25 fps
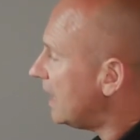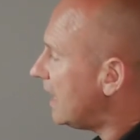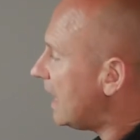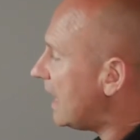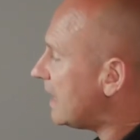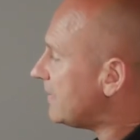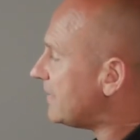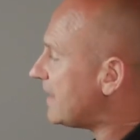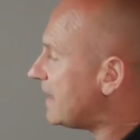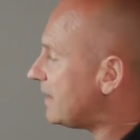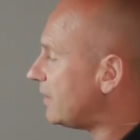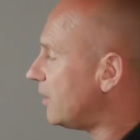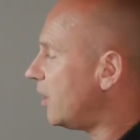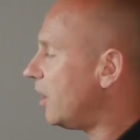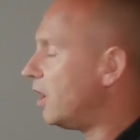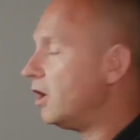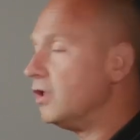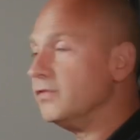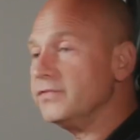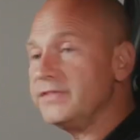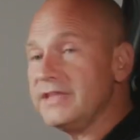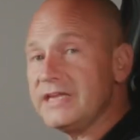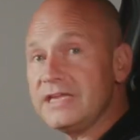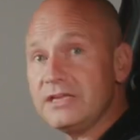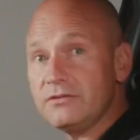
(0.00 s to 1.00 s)
And then
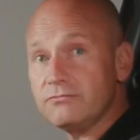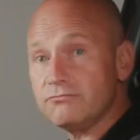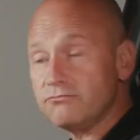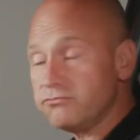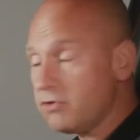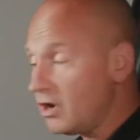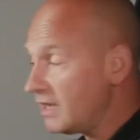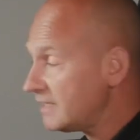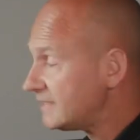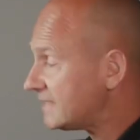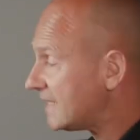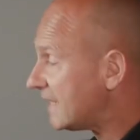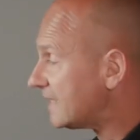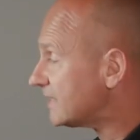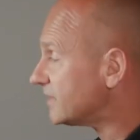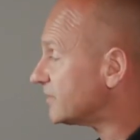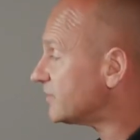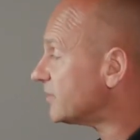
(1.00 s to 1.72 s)
on the right hand